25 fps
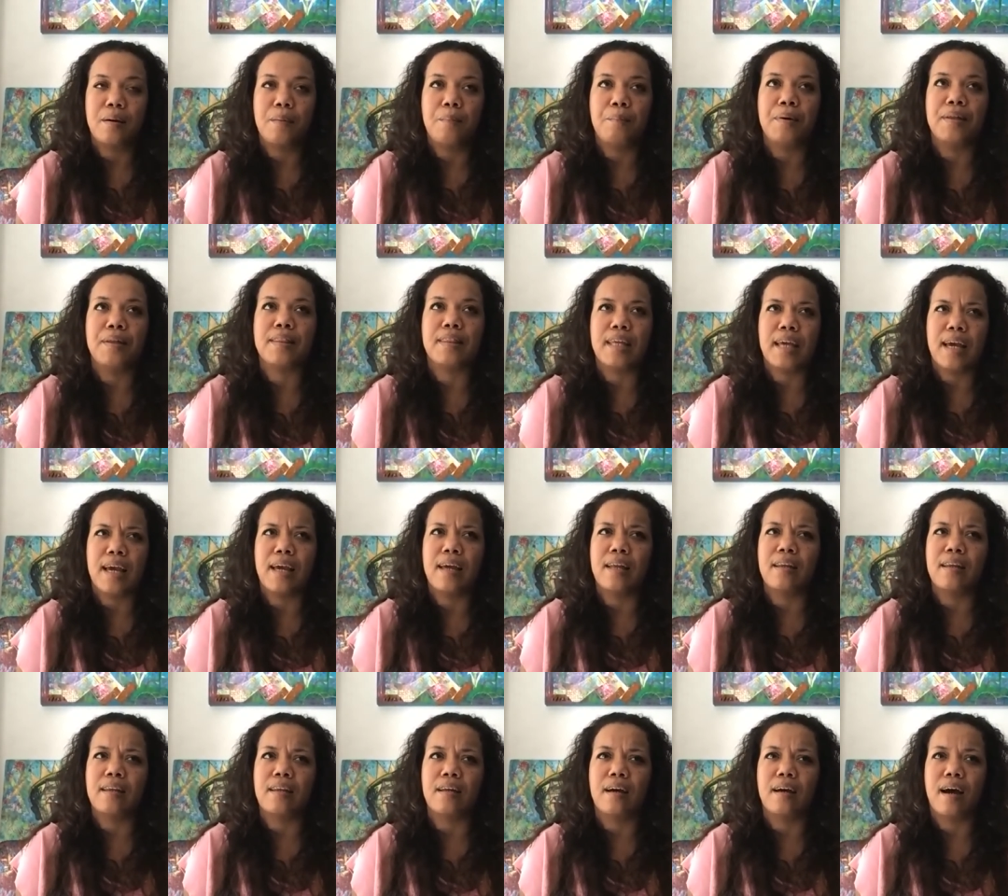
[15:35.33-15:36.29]
But
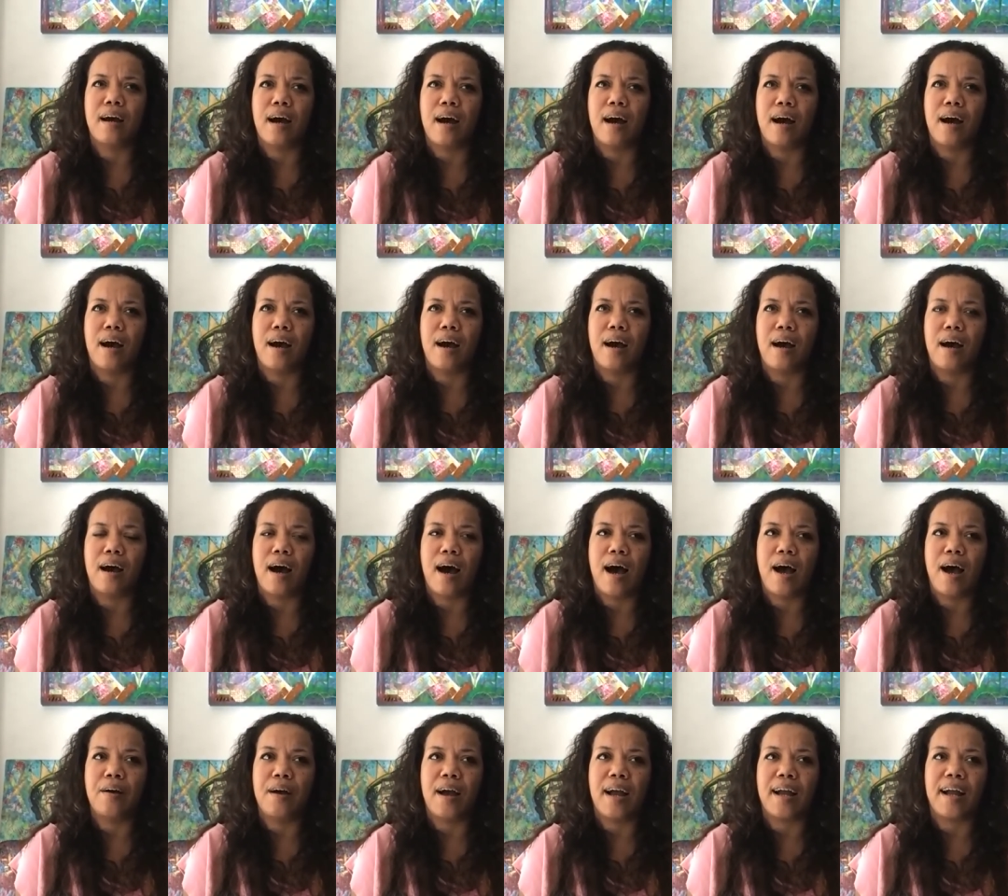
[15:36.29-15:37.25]
then
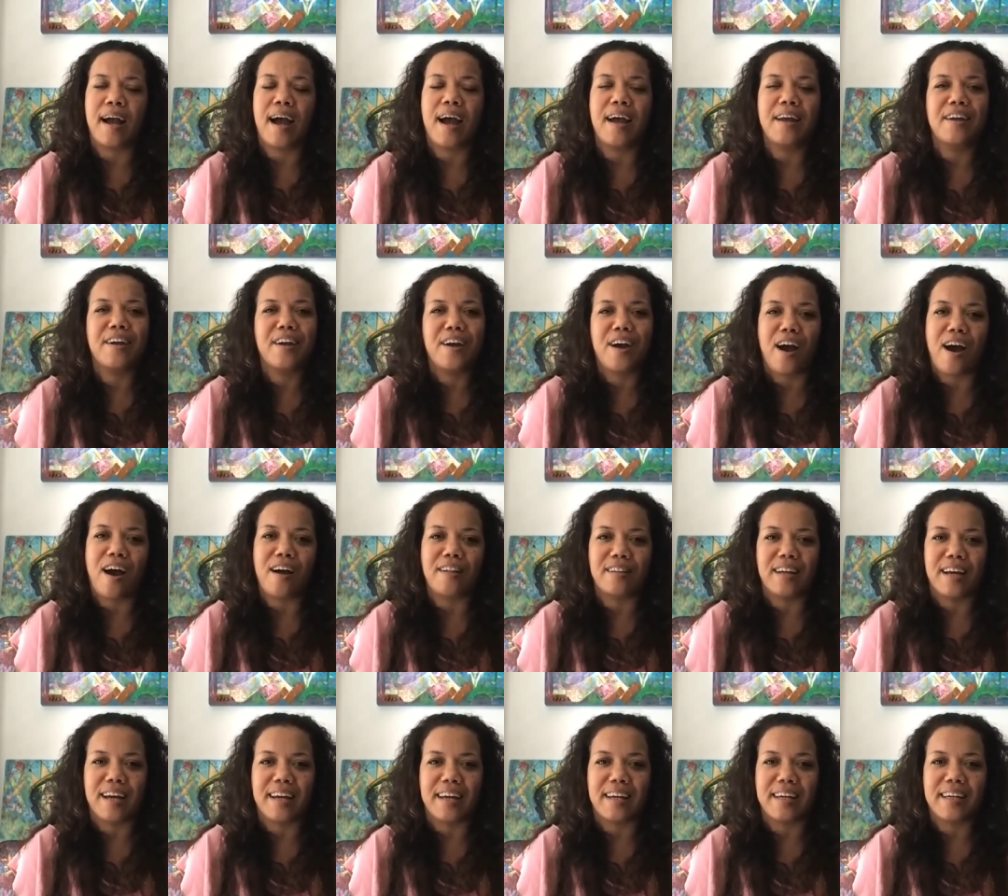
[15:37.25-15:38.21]
I kind of got
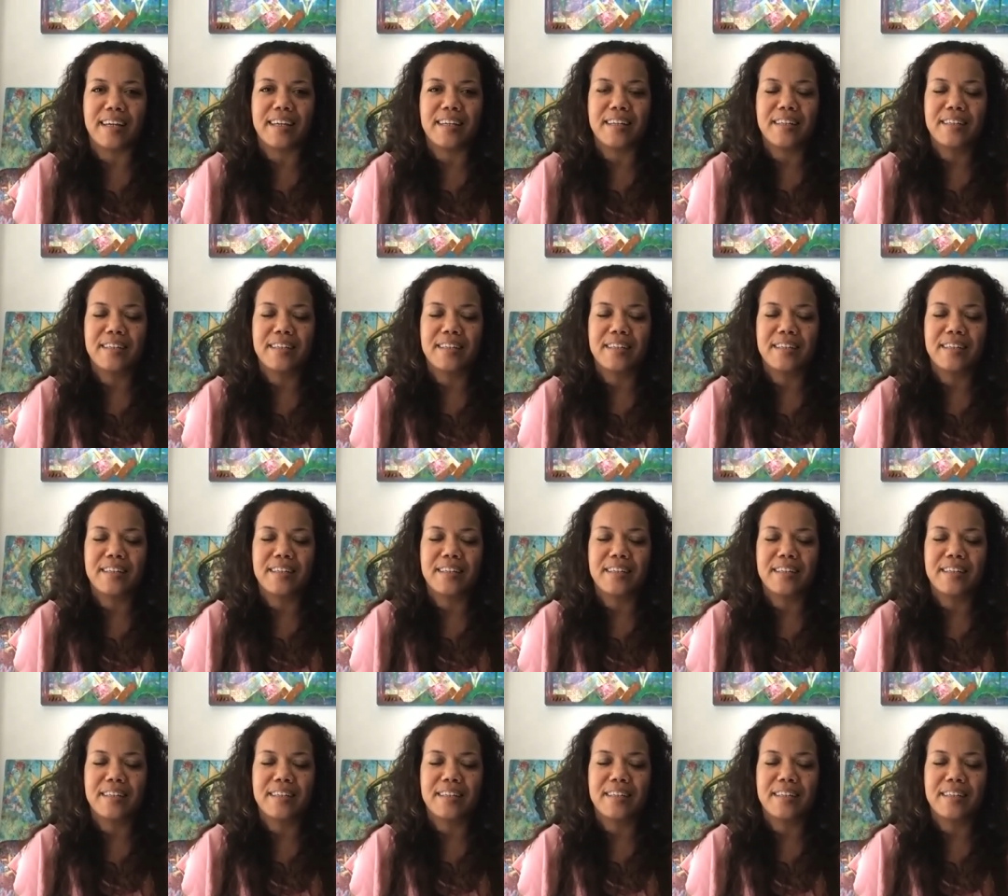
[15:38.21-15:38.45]
like,